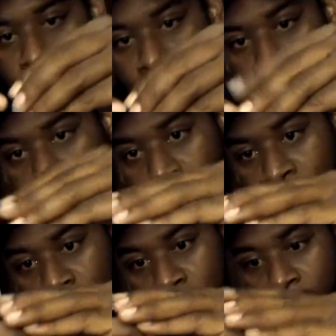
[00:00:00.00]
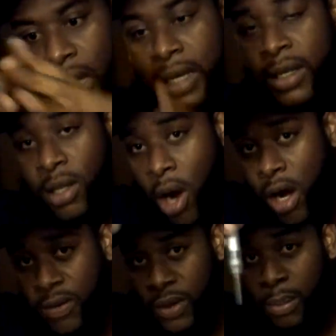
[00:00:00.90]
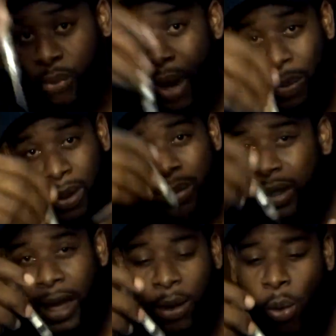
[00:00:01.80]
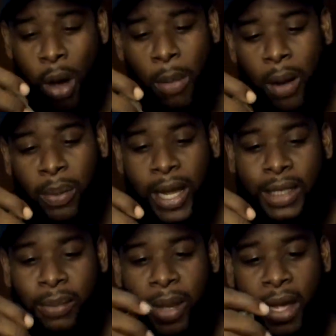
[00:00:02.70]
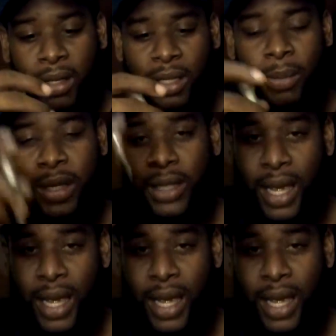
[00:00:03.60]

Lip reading: that safety case, and you put the top on it. Boom. And that's exactly how